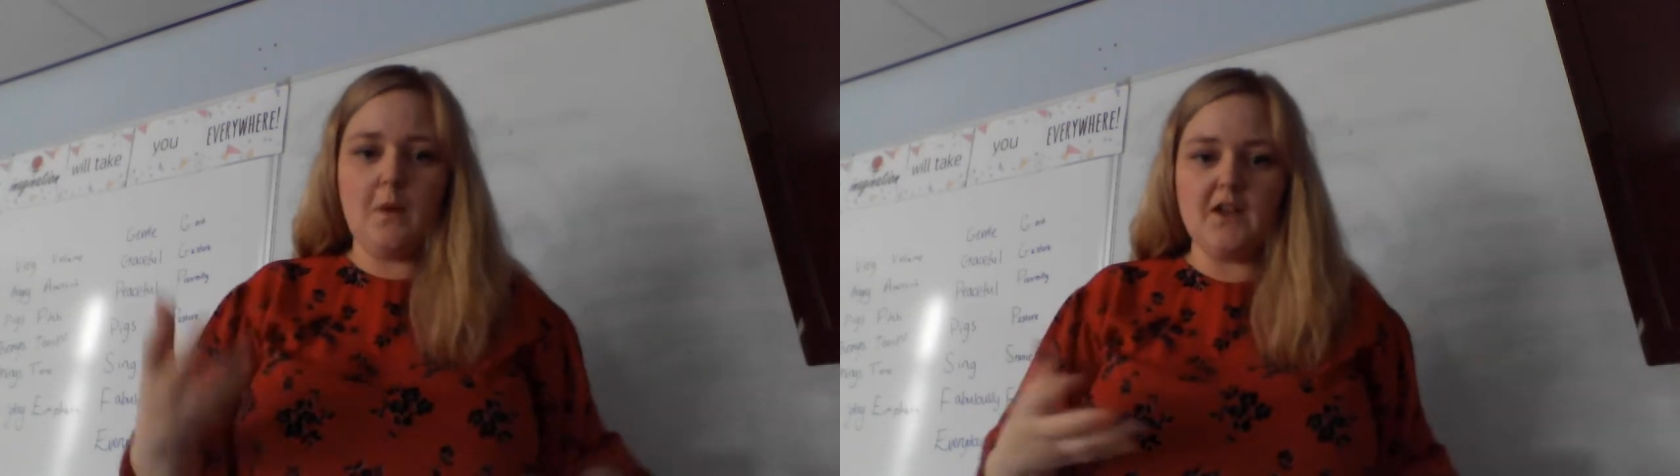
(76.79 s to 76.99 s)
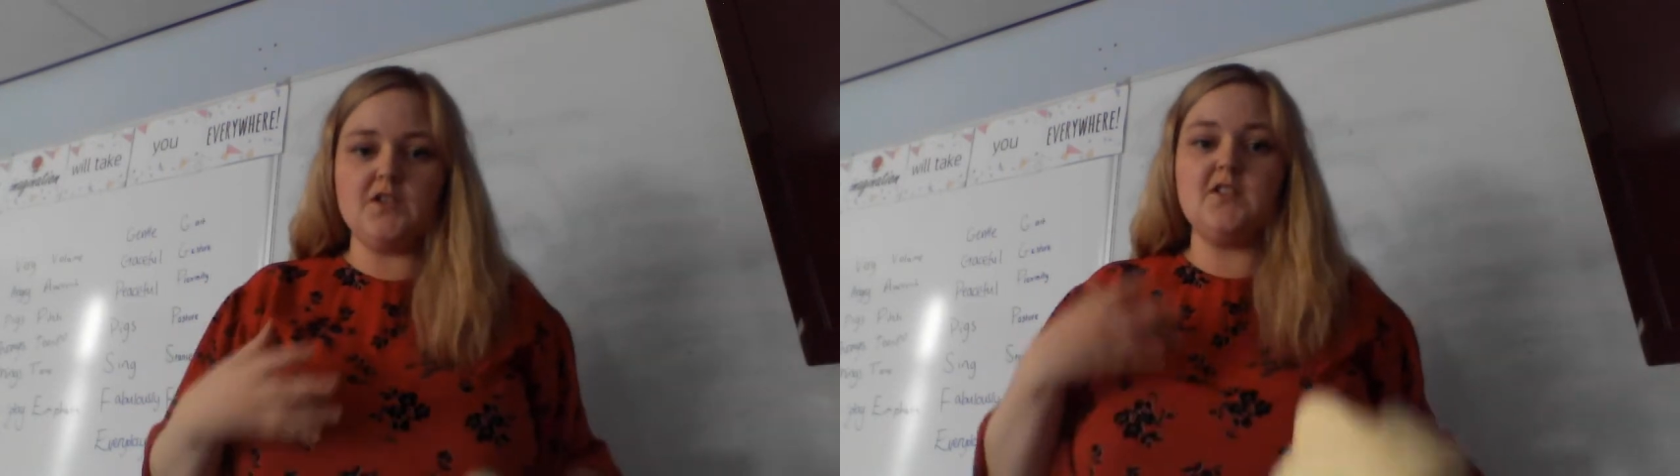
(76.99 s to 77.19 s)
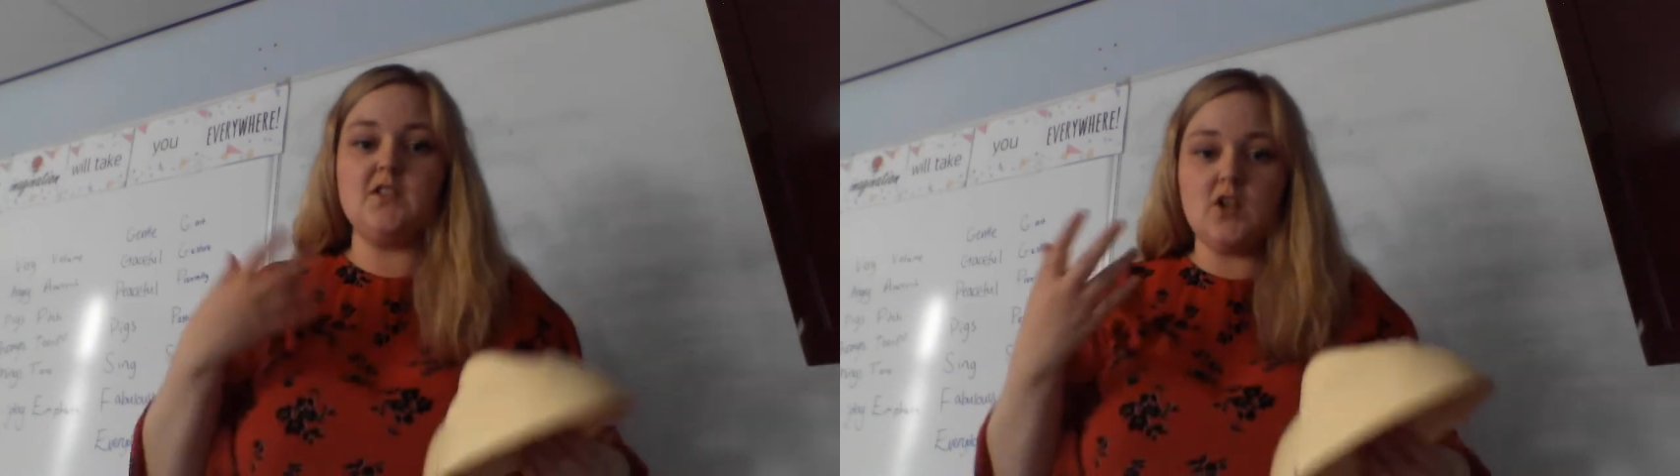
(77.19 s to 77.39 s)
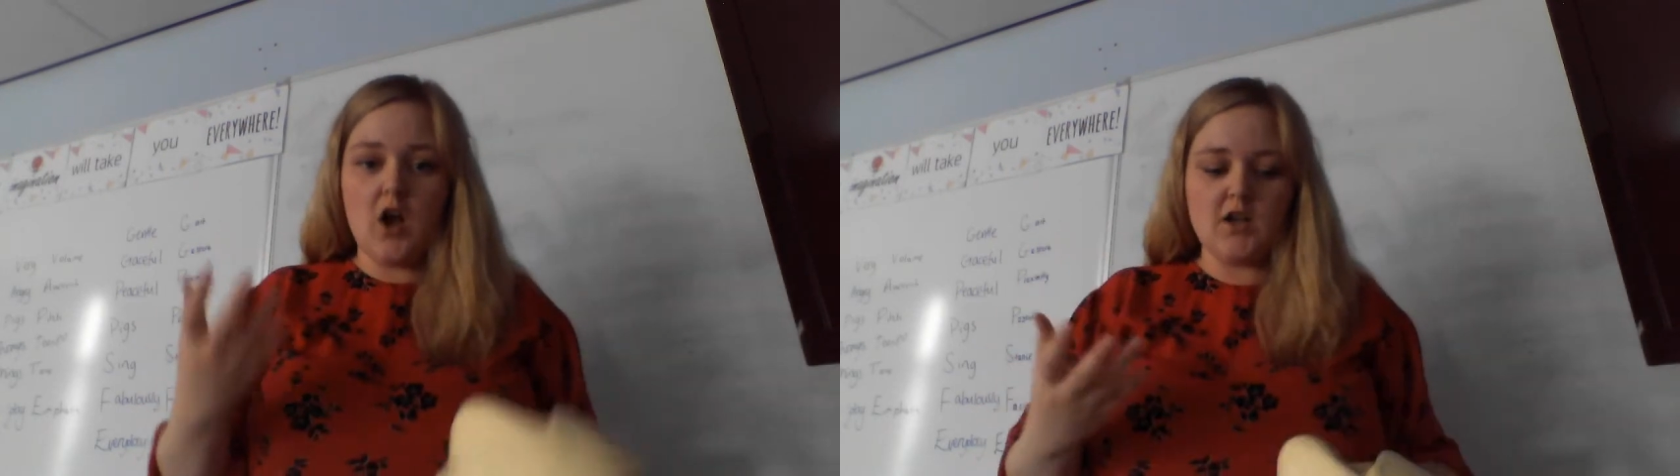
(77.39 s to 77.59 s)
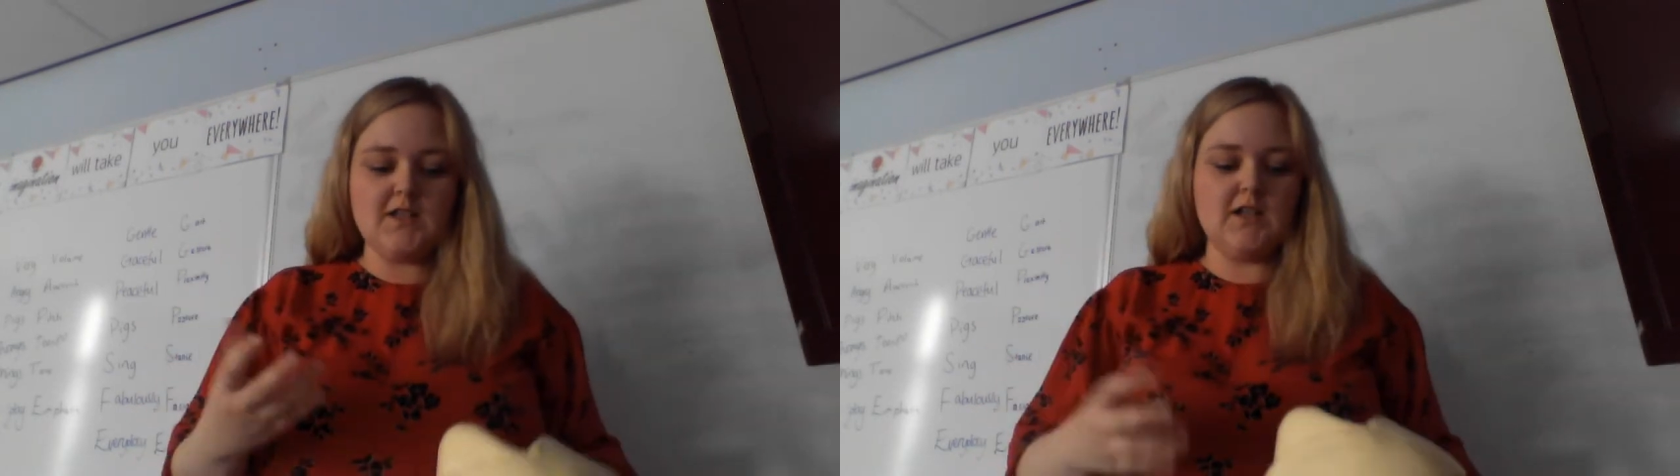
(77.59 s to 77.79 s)
at
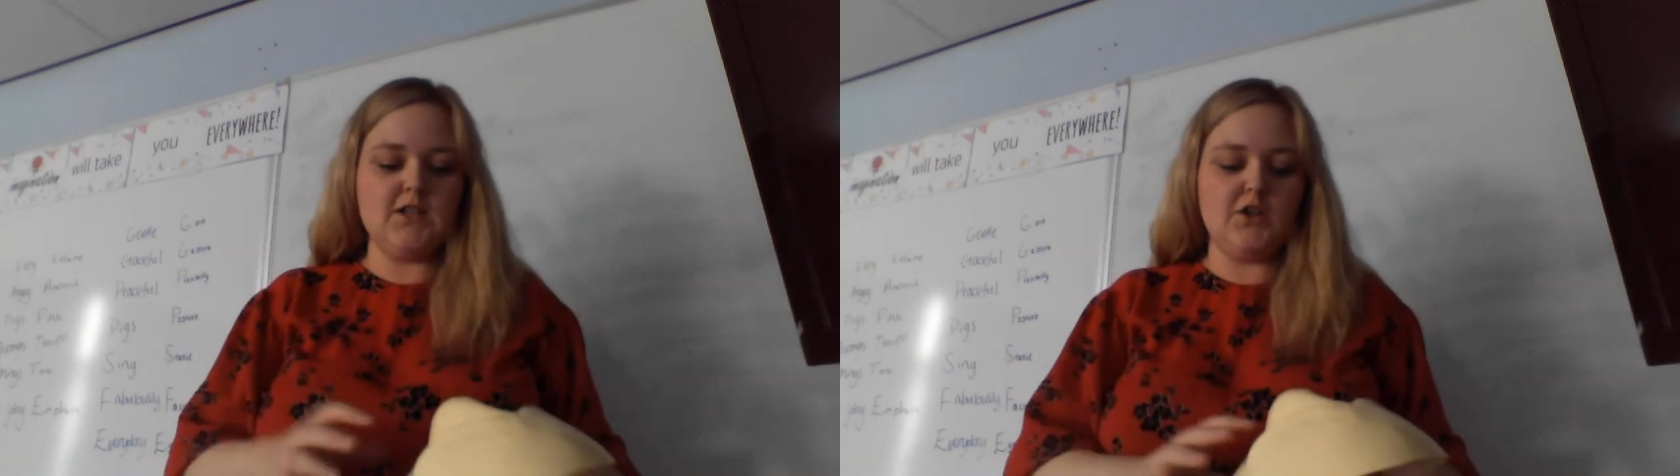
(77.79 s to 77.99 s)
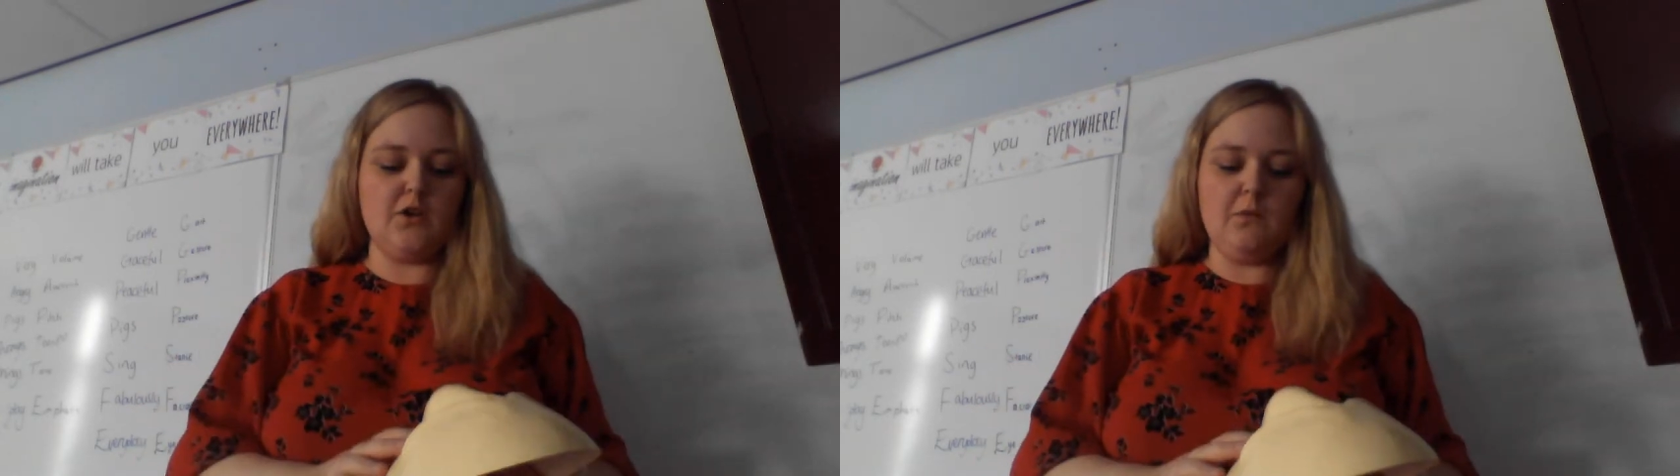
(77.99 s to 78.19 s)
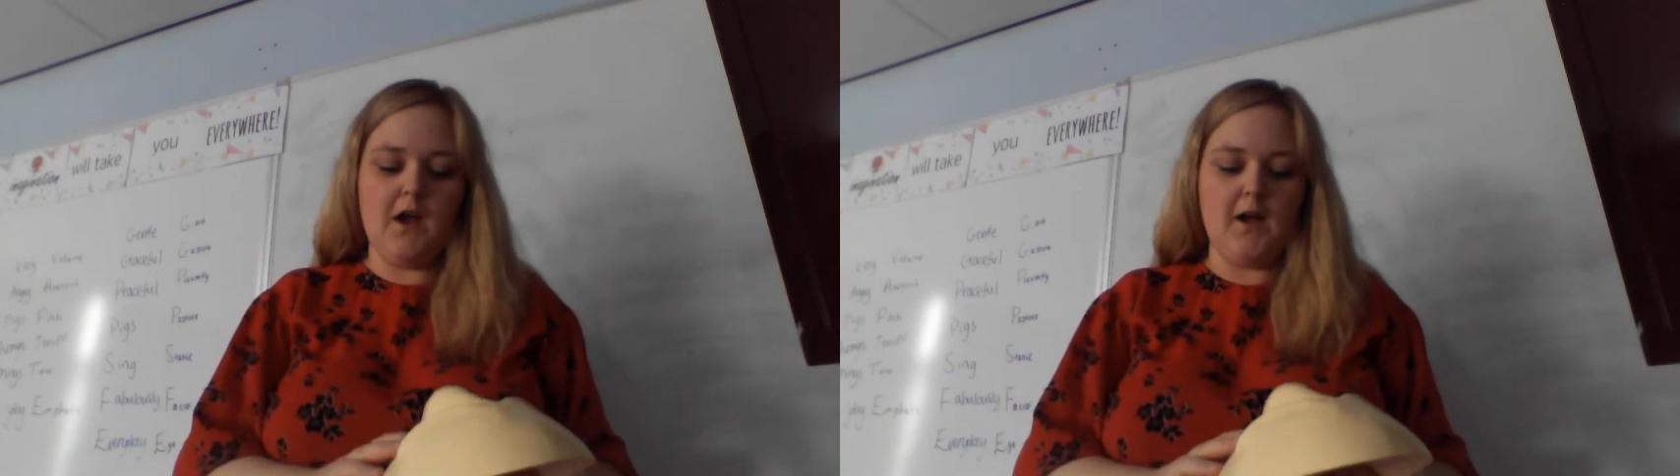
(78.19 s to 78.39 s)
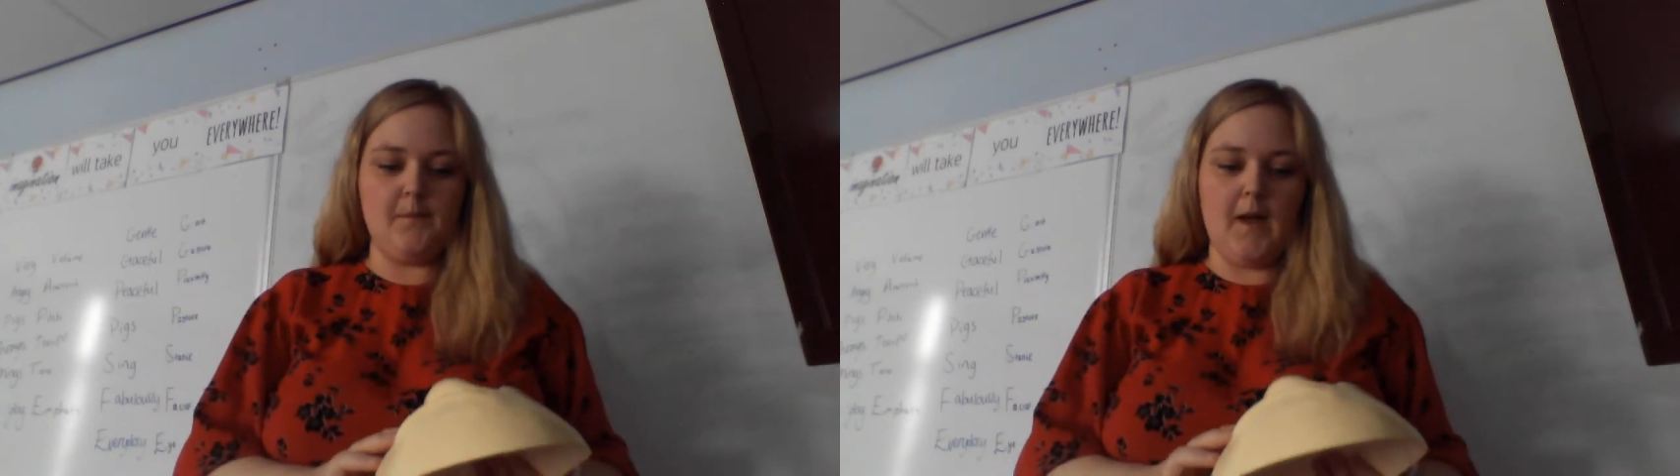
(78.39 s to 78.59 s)
starting to um,